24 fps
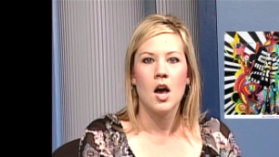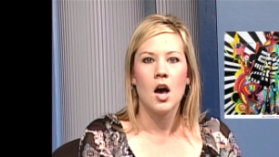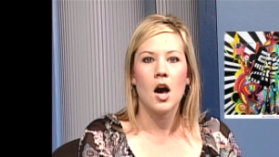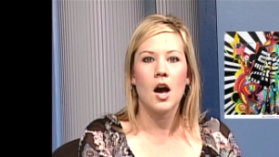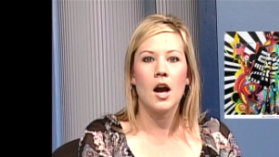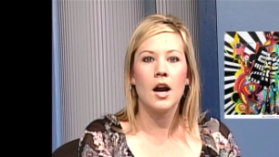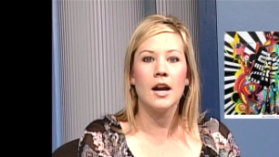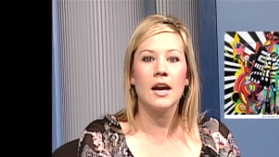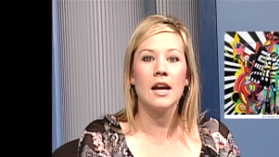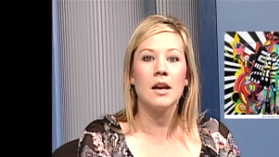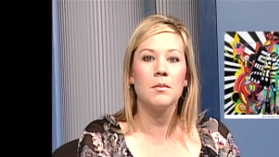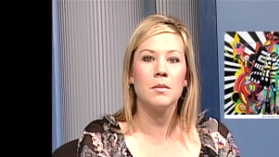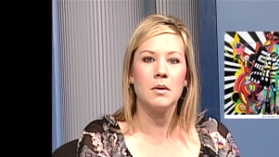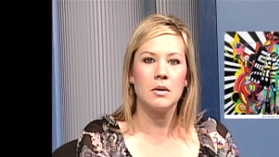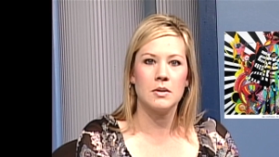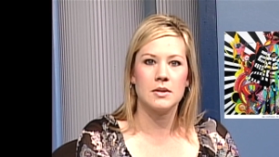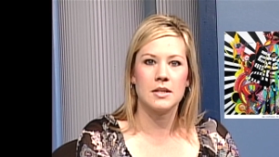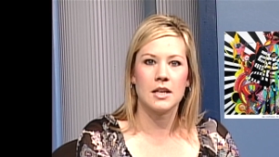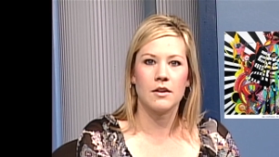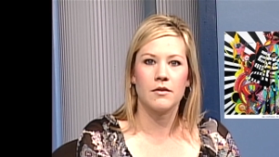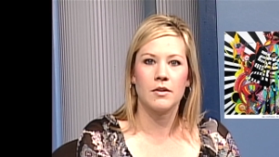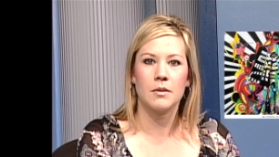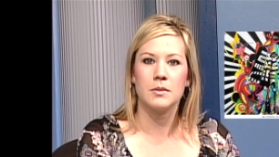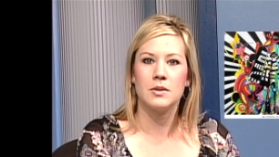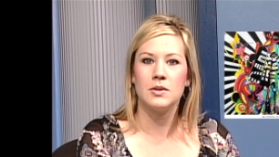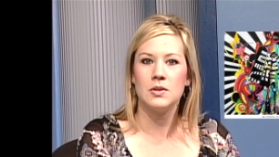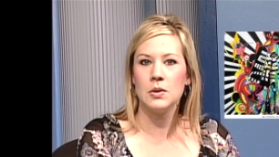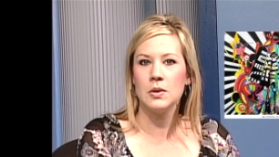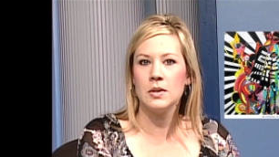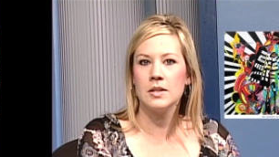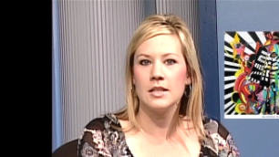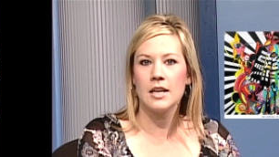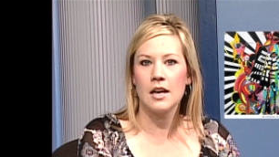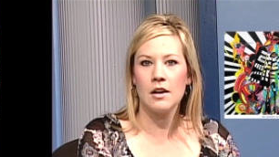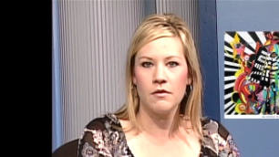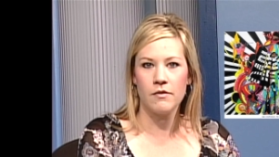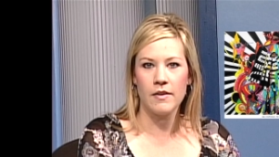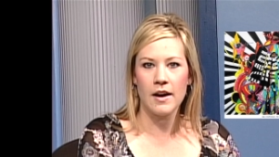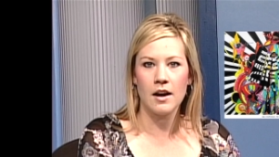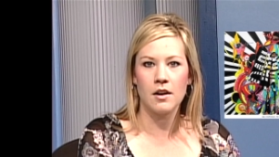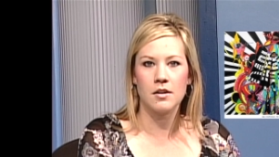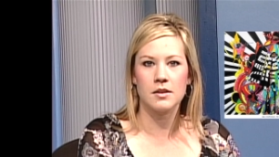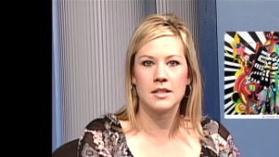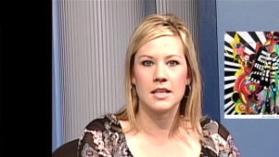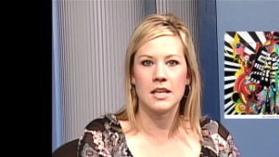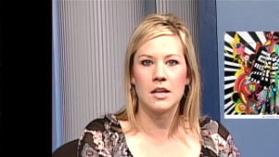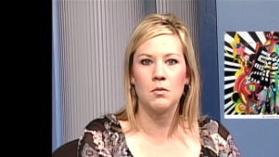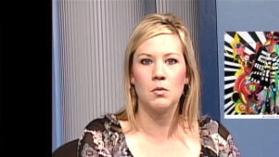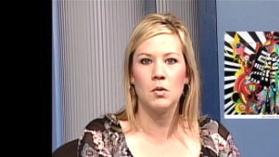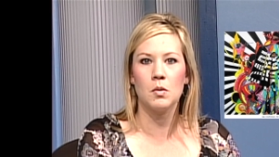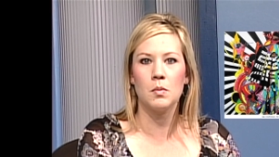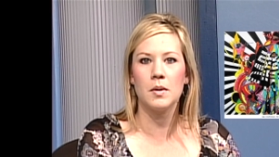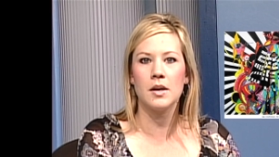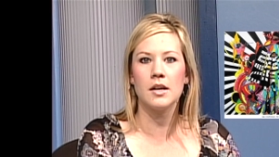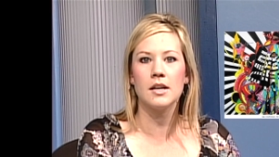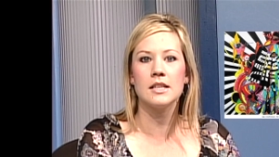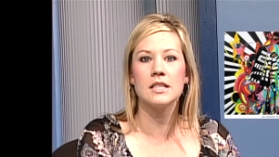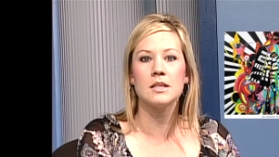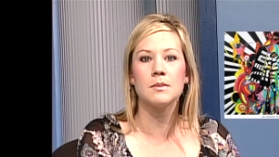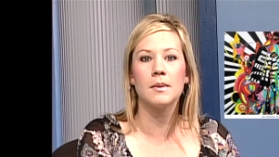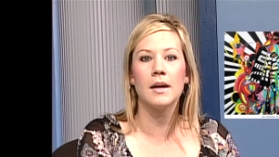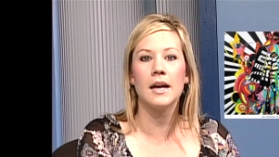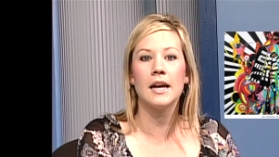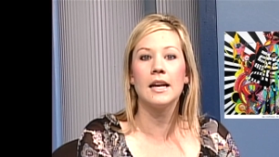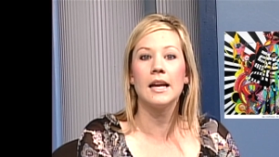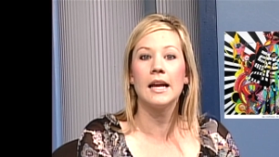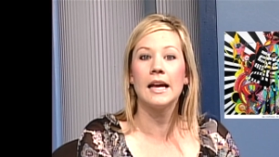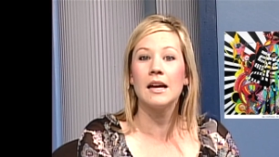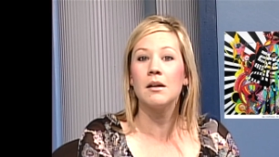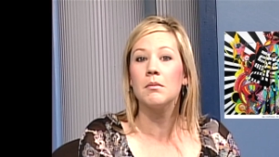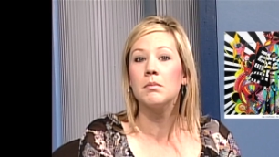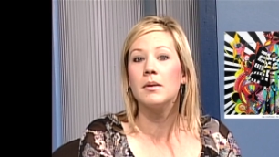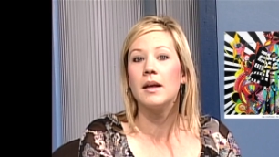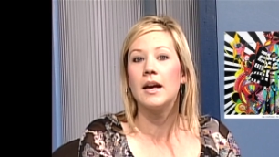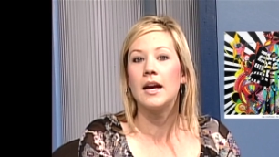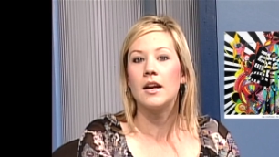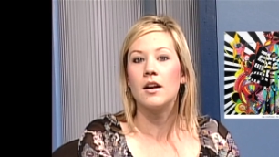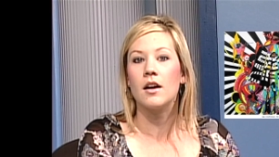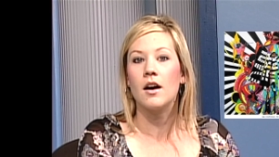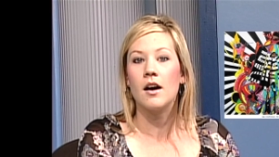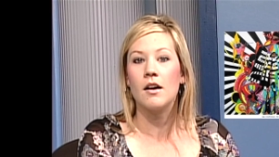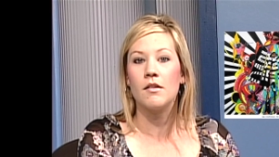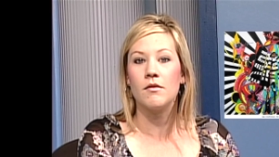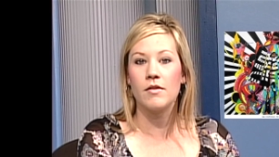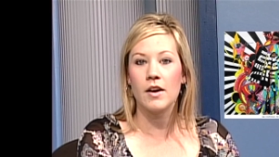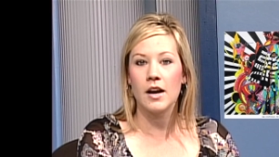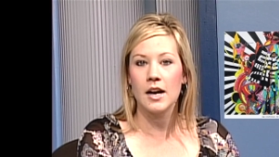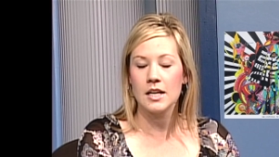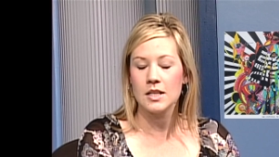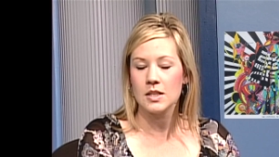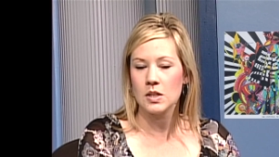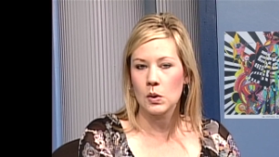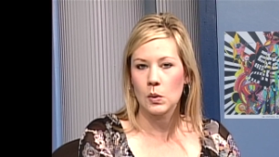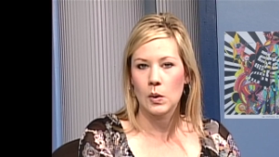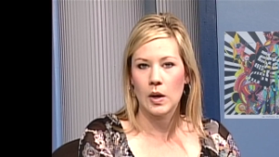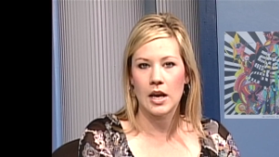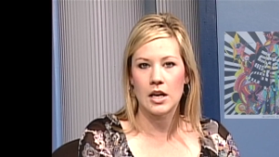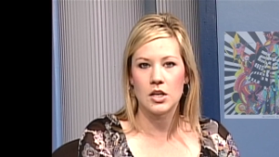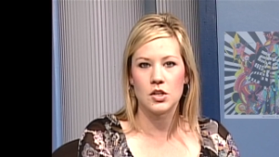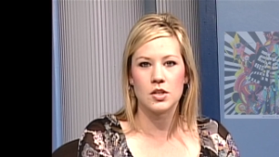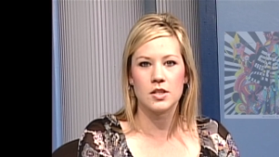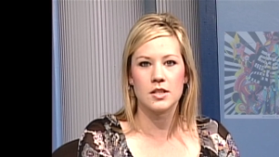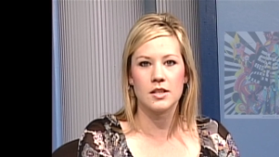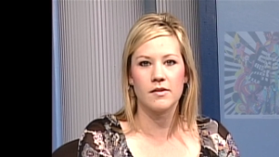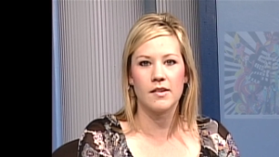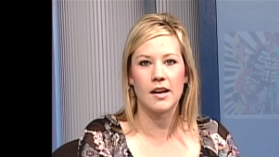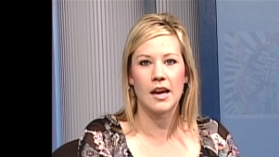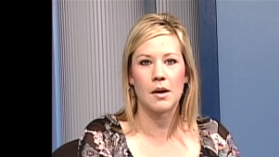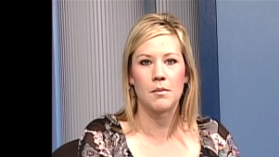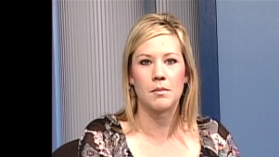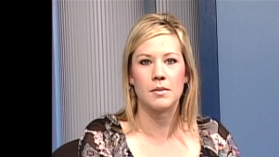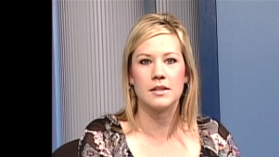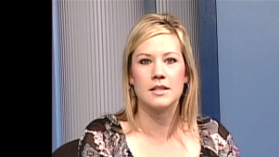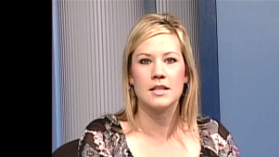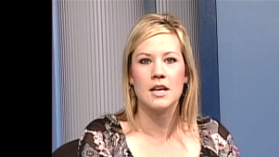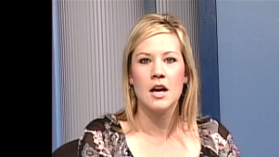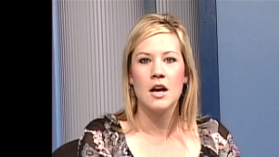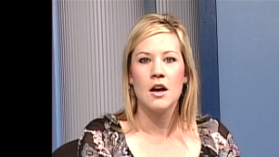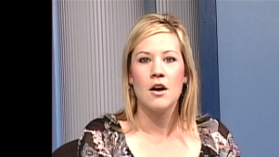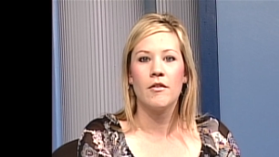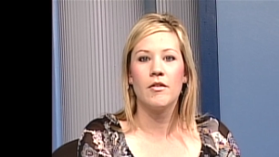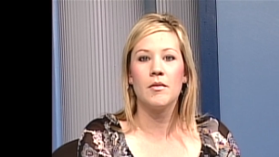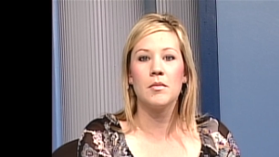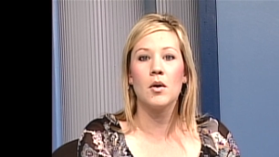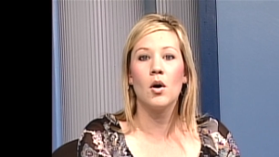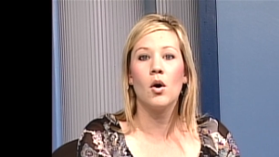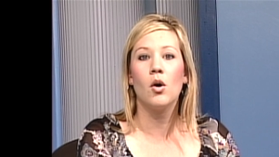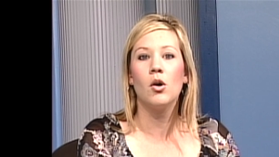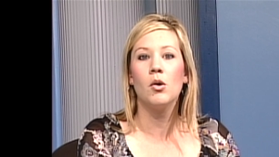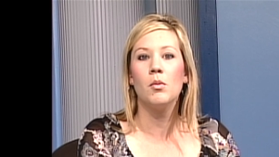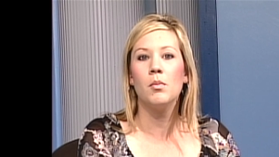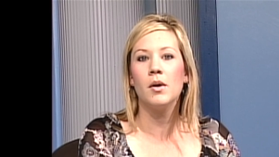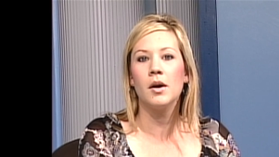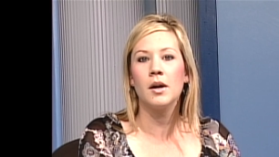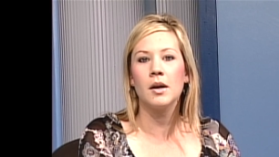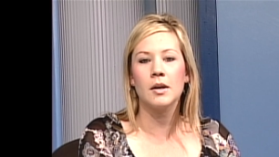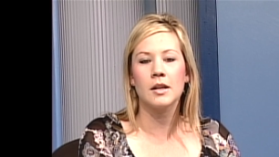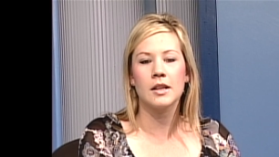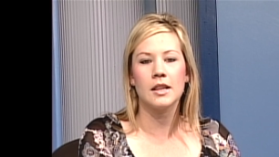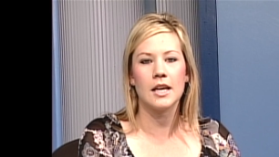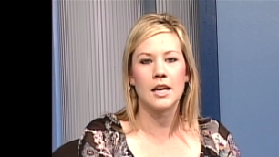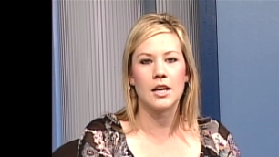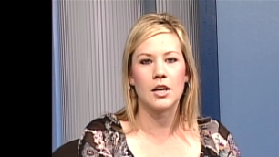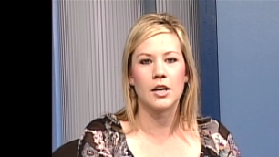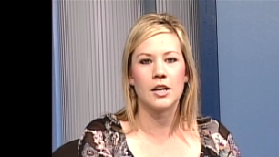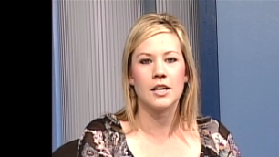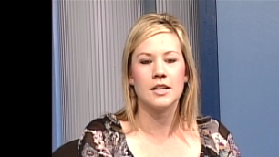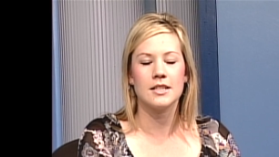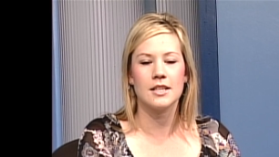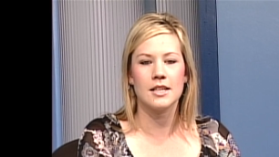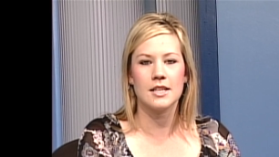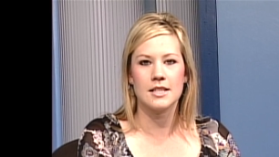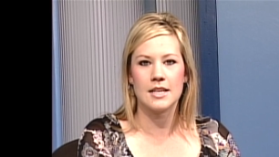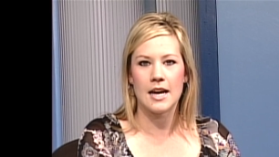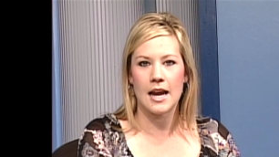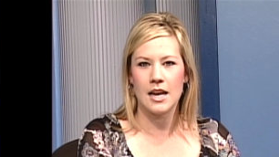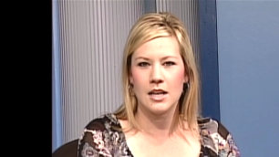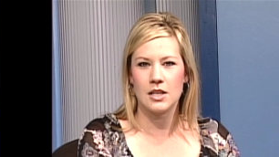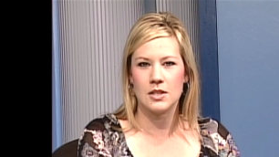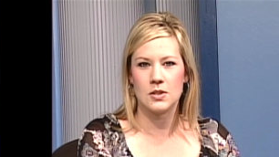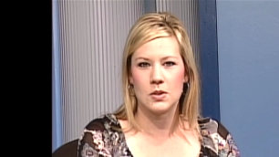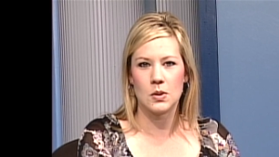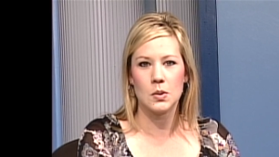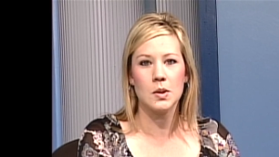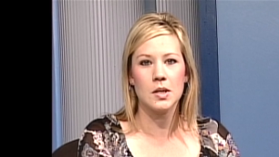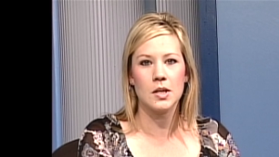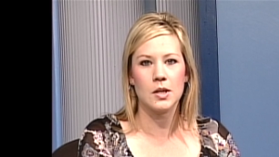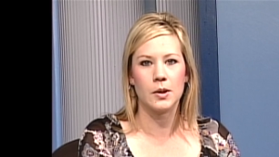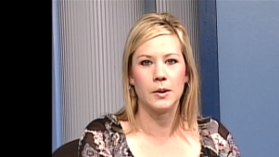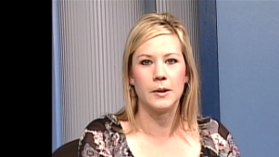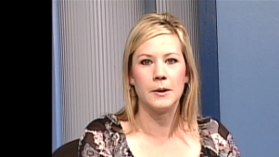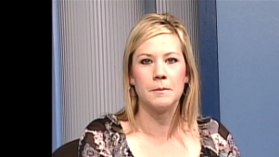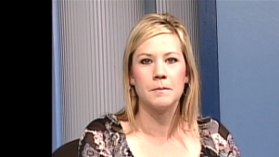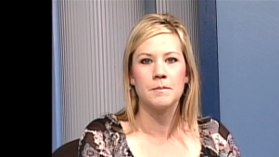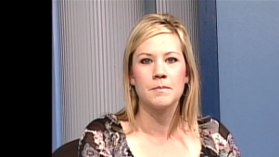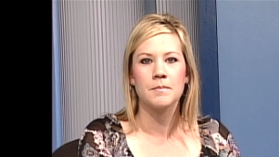Art and music from students and faculty will be displayed and played on various locations of campus, from the Holberg Theater to the Titan Student Union.